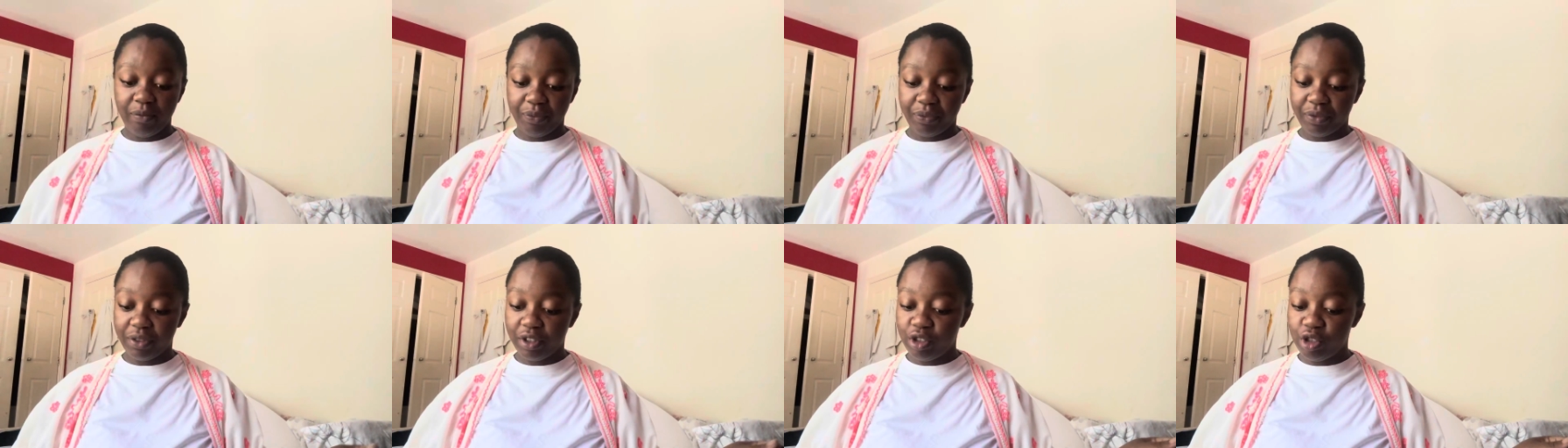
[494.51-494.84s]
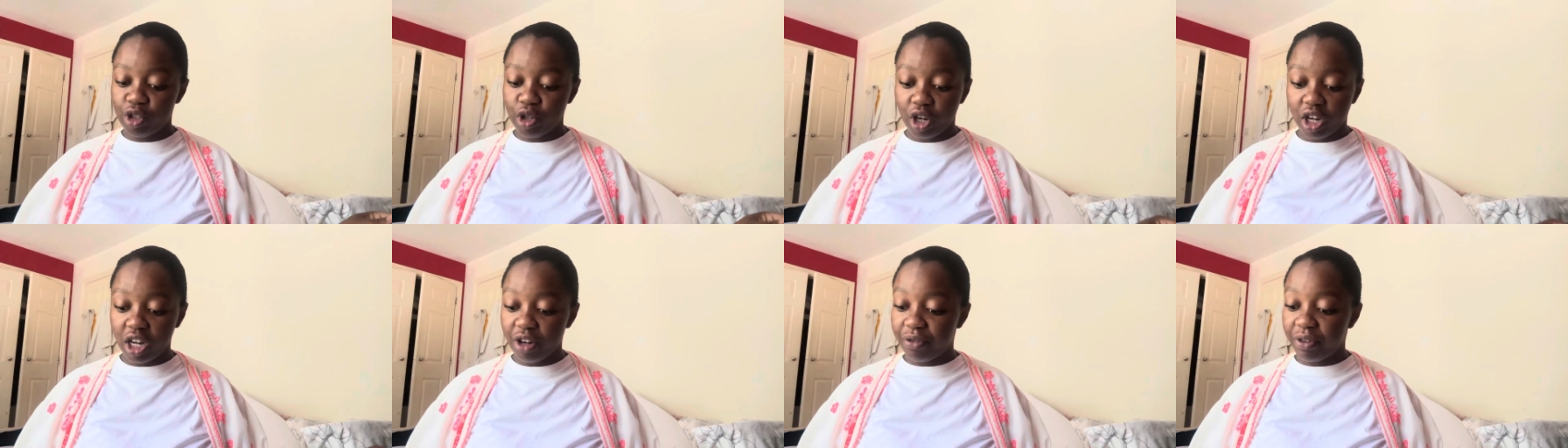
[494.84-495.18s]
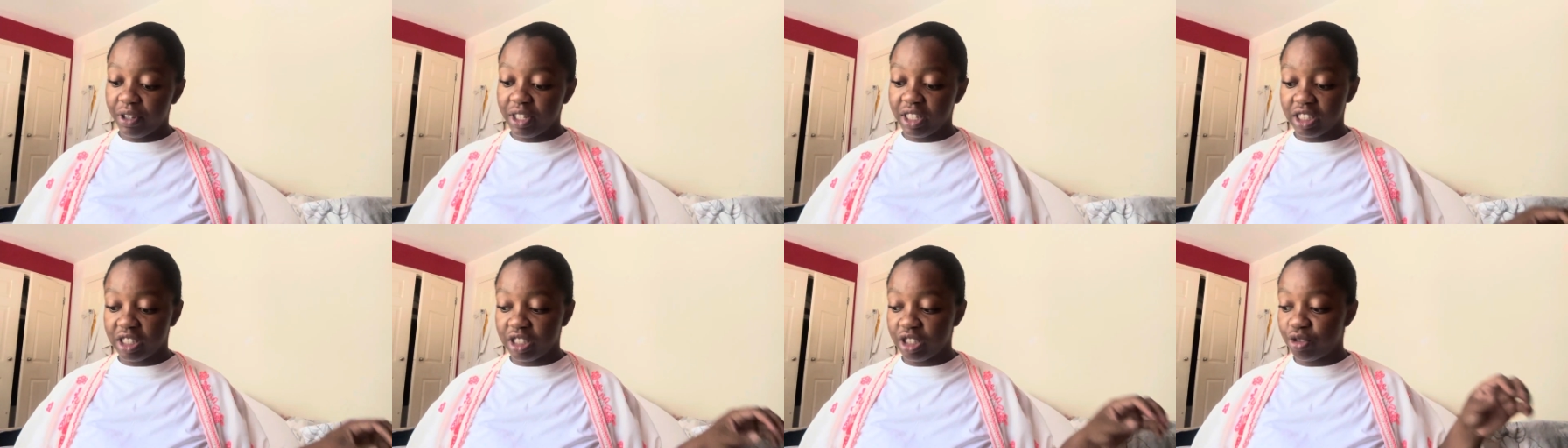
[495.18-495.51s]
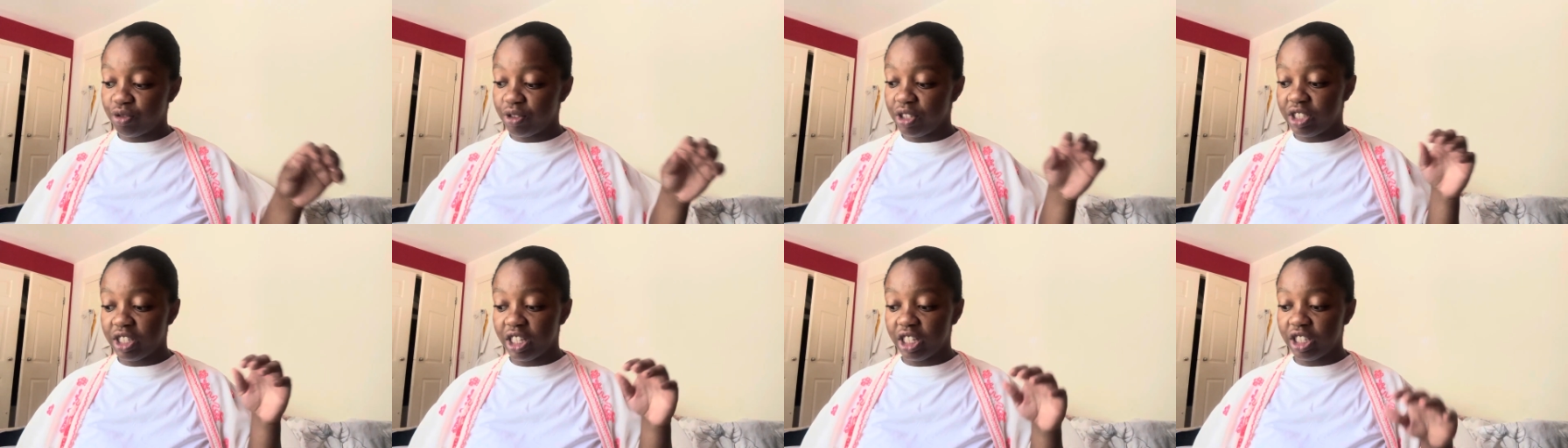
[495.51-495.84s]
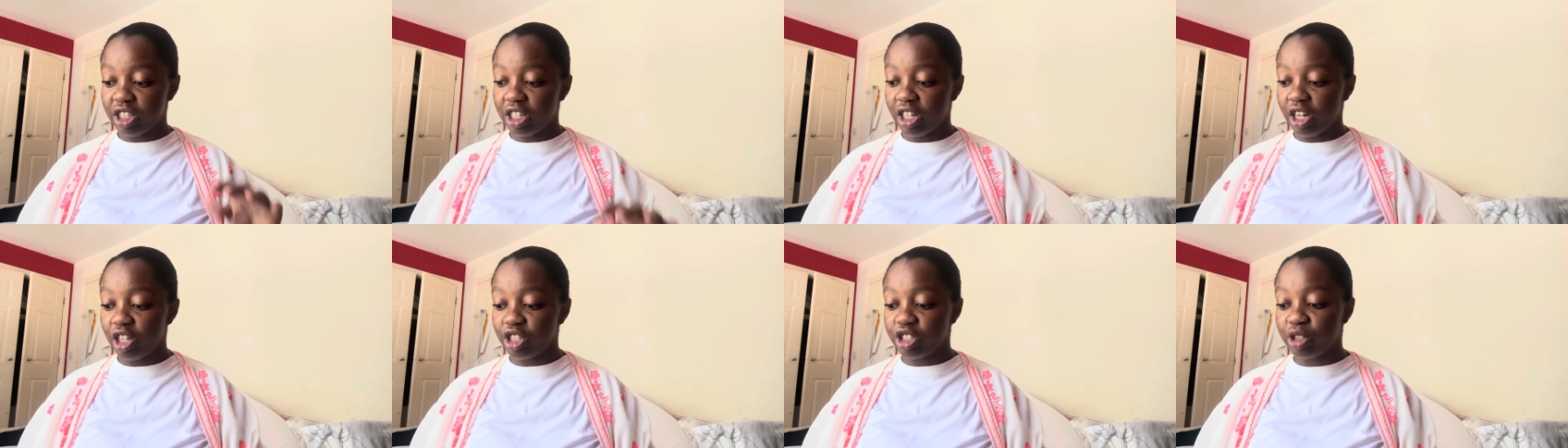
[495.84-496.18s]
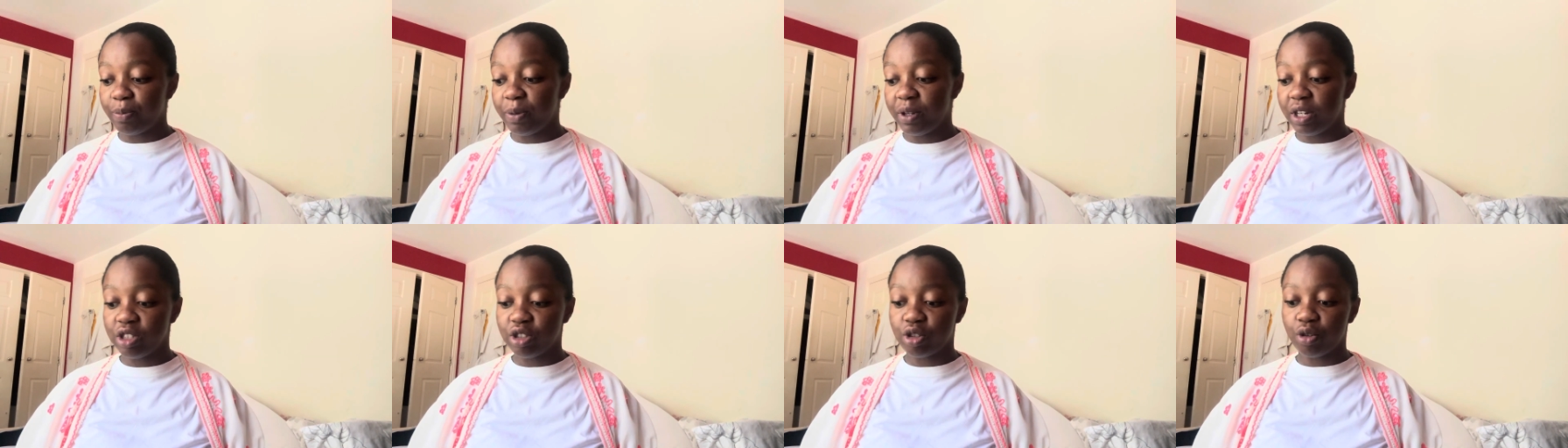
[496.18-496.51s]
you're gonna think this is ridiculous
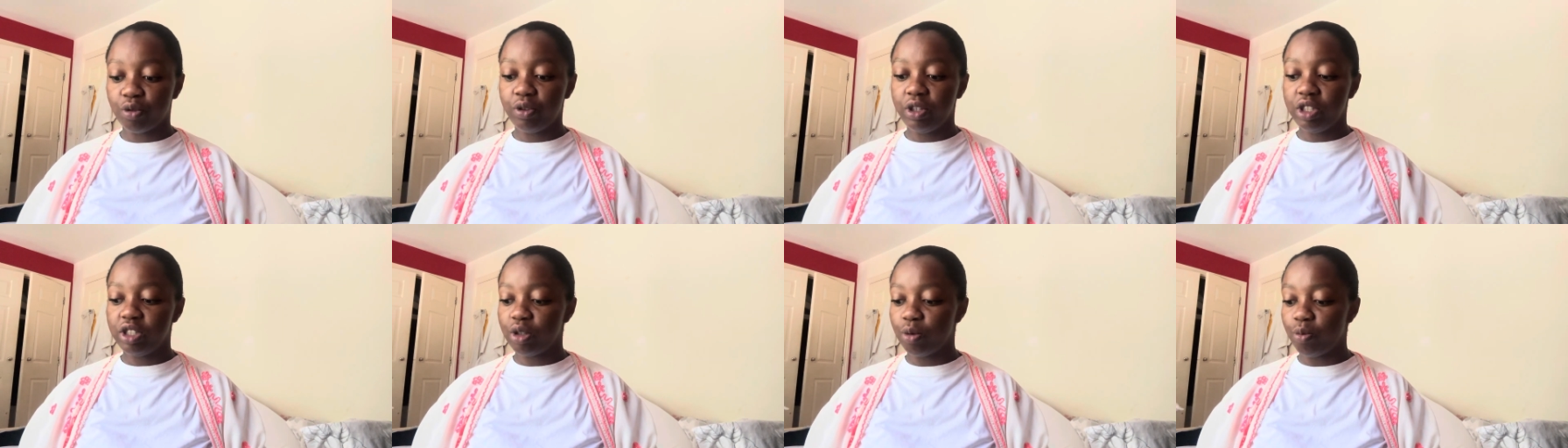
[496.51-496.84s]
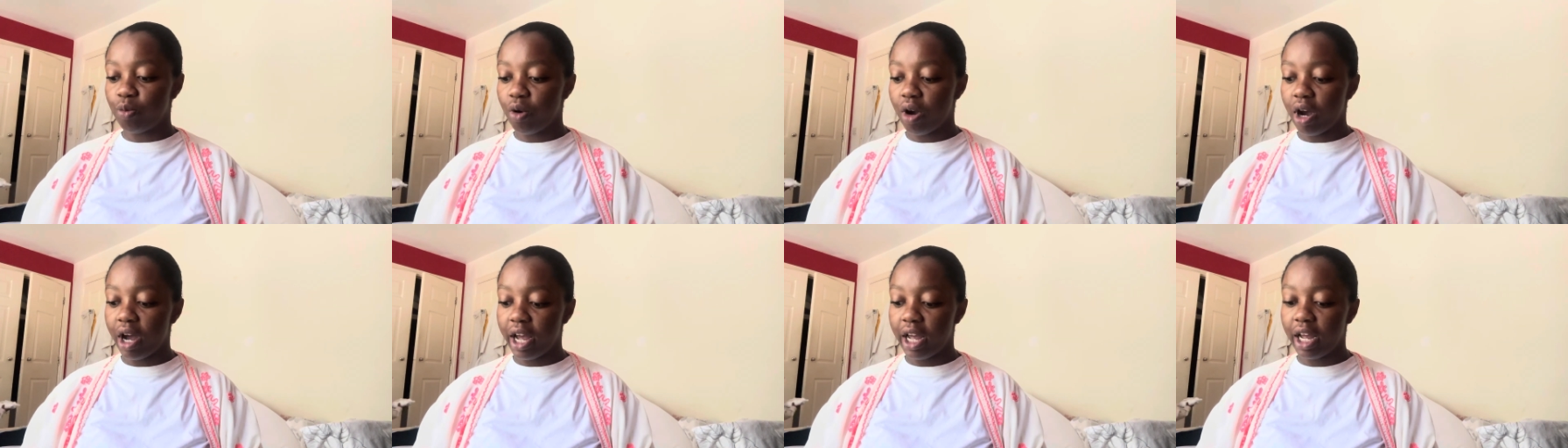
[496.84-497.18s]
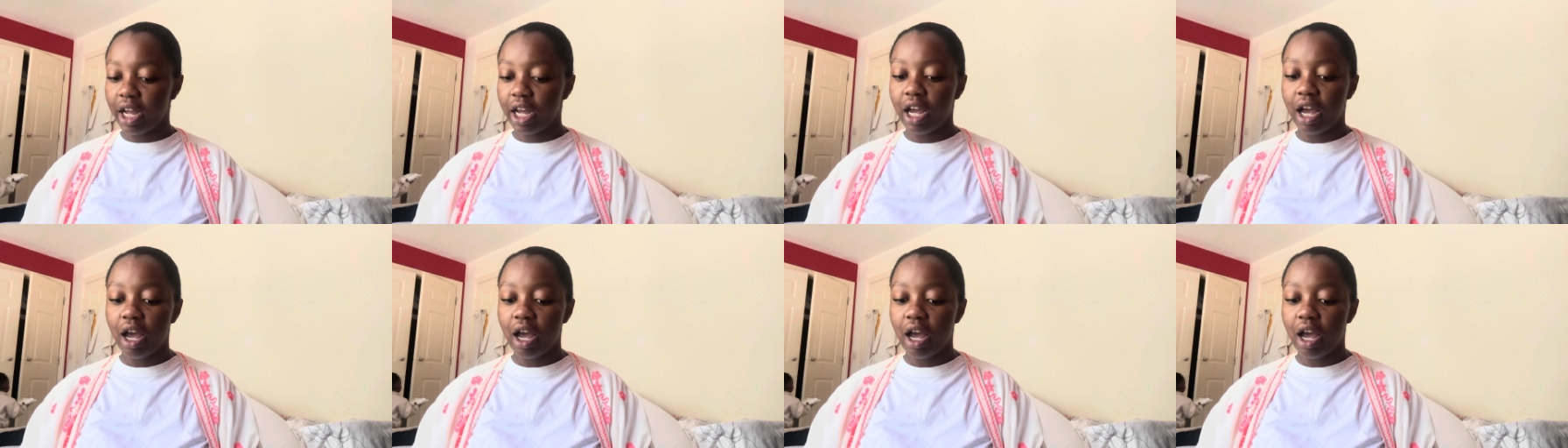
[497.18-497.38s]
but there's a reason why